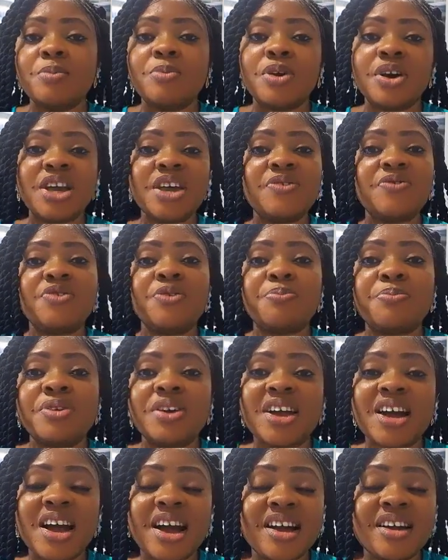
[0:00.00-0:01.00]
But if
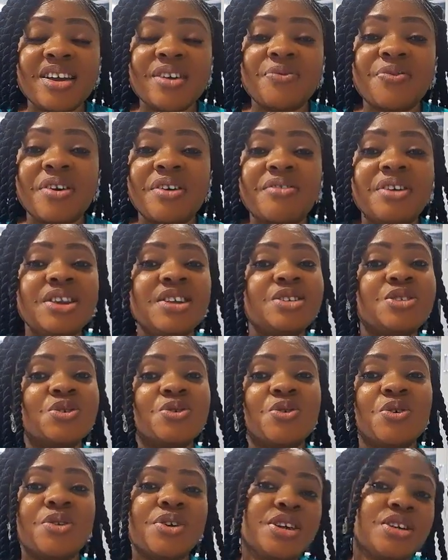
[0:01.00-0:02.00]
you're ready to
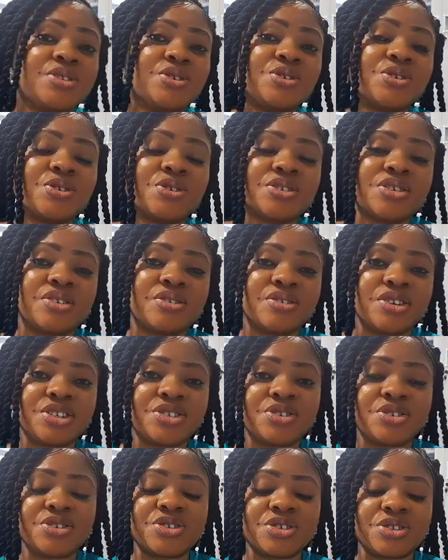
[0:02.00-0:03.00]
go into such a
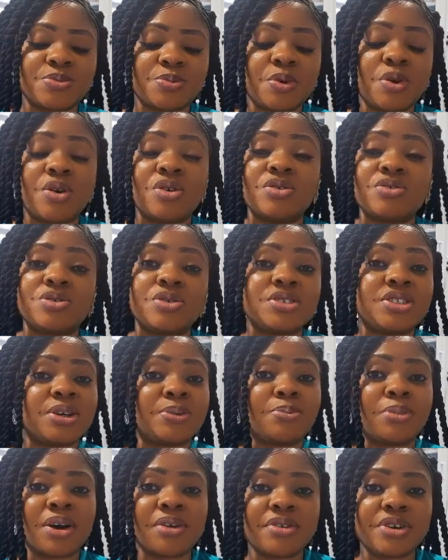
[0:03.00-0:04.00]
relationship or such
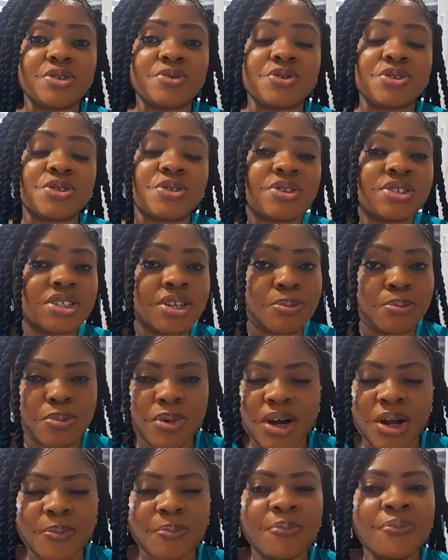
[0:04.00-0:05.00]
a marriage with such a
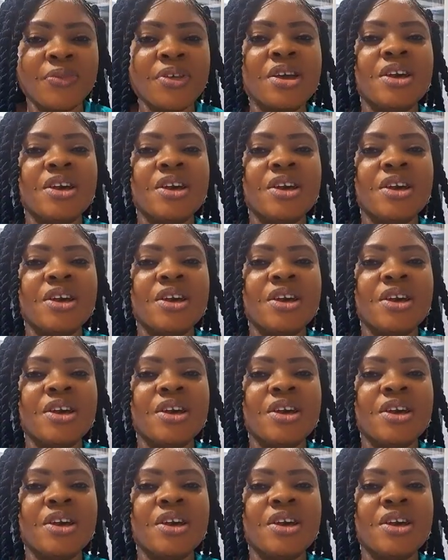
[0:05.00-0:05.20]
man,